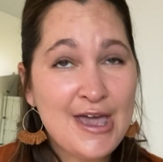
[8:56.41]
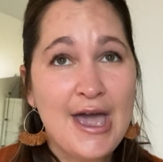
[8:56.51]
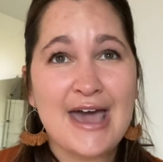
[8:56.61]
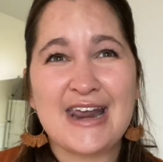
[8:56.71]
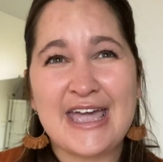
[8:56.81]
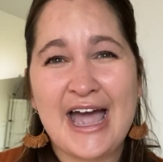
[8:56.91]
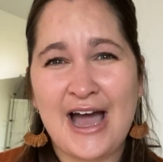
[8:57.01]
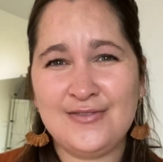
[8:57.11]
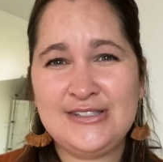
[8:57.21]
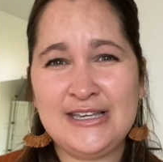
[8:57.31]
And I
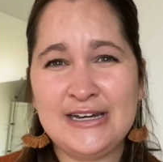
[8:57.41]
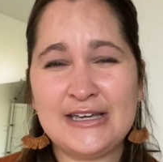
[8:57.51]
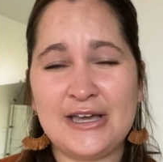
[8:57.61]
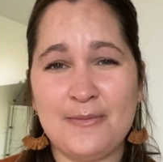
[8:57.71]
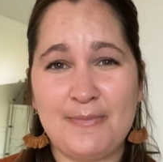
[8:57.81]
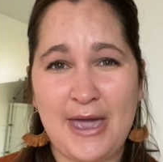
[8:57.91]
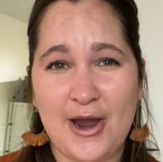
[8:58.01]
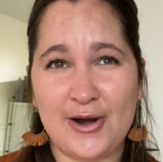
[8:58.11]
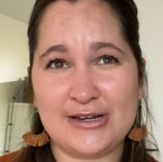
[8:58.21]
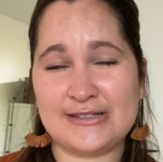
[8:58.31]
have seen it
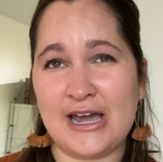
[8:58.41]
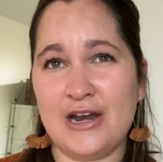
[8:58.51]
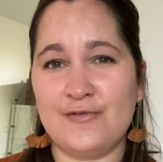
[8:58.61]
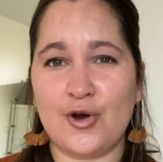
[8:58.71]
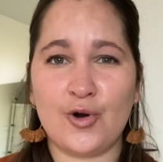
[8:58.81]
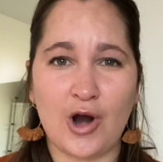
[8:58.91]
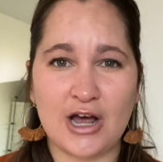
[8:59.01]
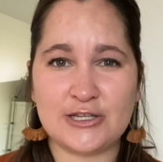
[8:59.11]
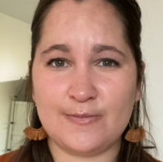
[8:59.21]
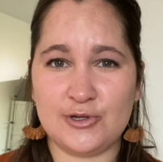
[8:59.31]
compared as kind of a
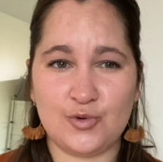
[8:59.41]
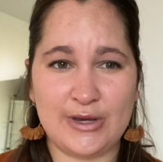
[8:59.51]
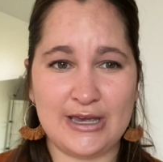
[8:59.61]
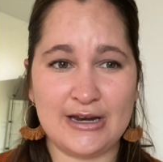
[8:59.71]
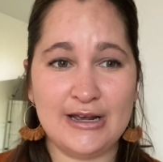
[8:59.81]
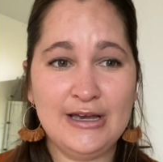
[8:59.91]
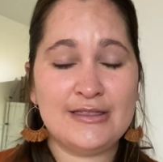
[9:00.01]
cross between